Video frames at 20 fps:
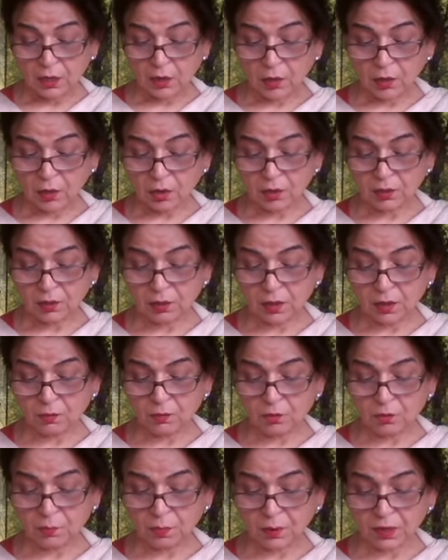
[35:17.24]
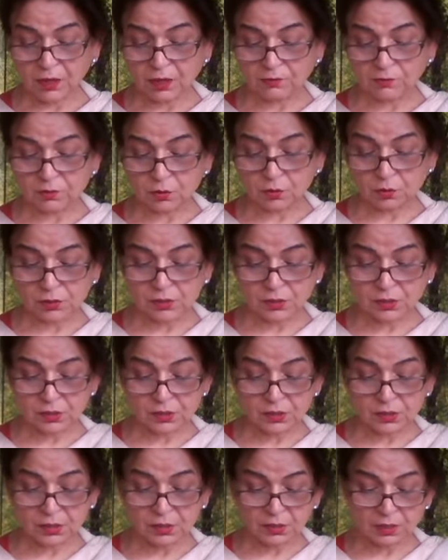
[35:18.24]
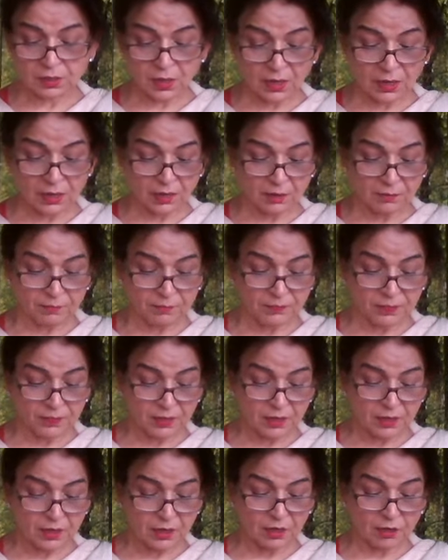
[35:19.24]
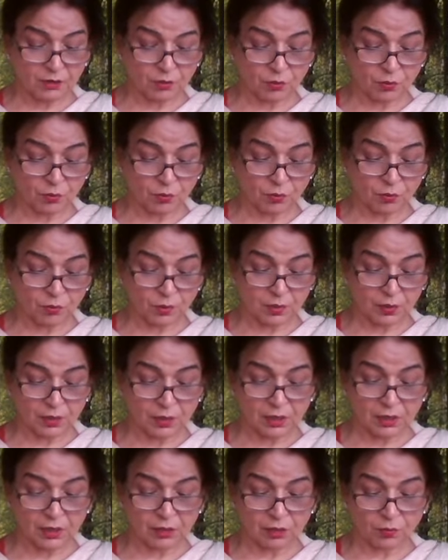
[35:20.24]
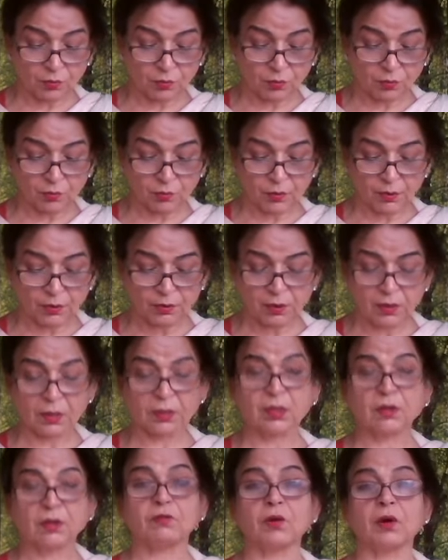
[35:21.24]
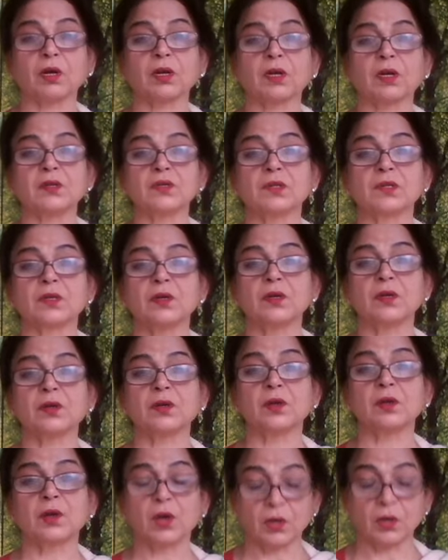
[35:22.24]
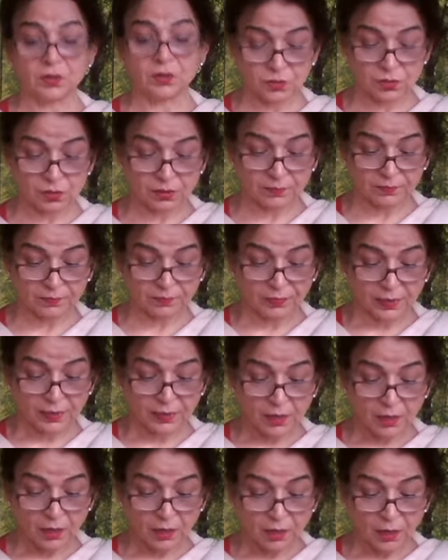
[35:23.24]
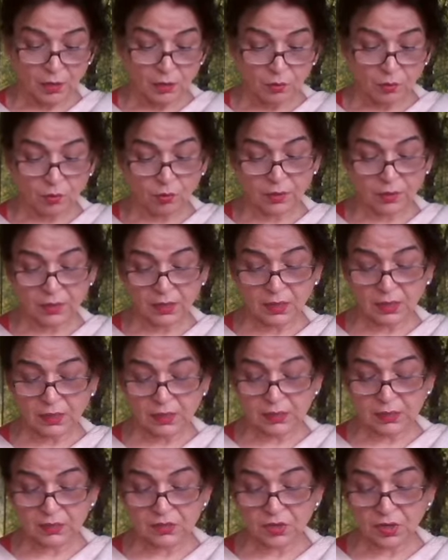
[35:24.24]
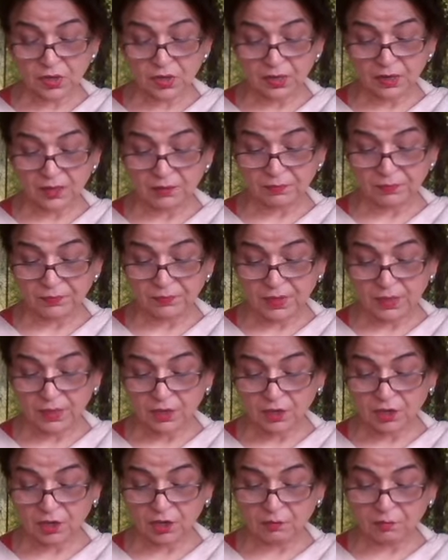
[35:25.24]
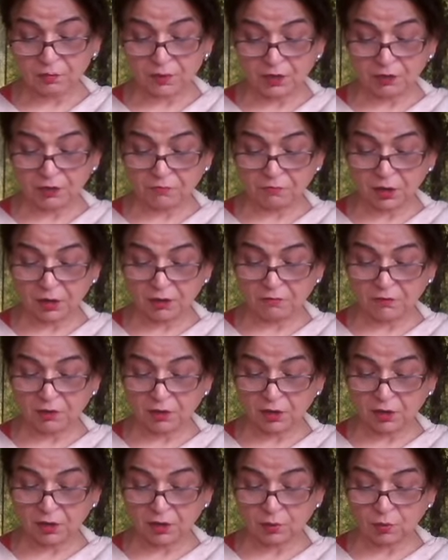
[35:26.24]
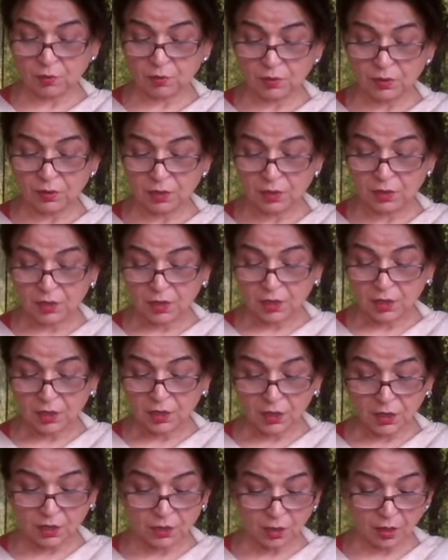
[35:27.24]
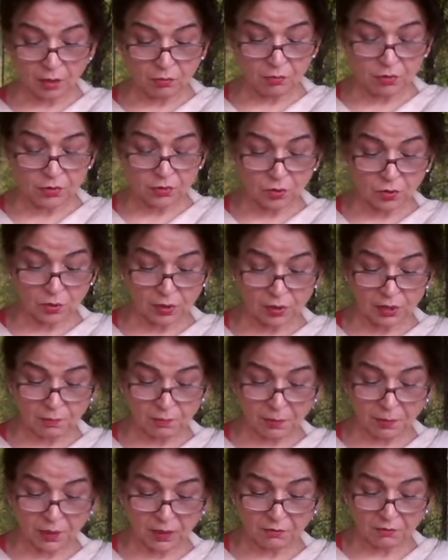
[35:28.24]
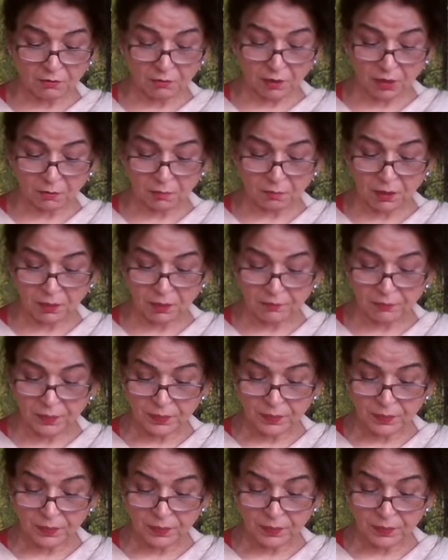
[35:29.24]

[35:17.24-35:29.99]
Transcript: All around Pandav soldiers cry, kill Dron, kill Dron, or the war is lost. Who can kill the Acharya? In a brief hour alone, he routs all the Pandav army.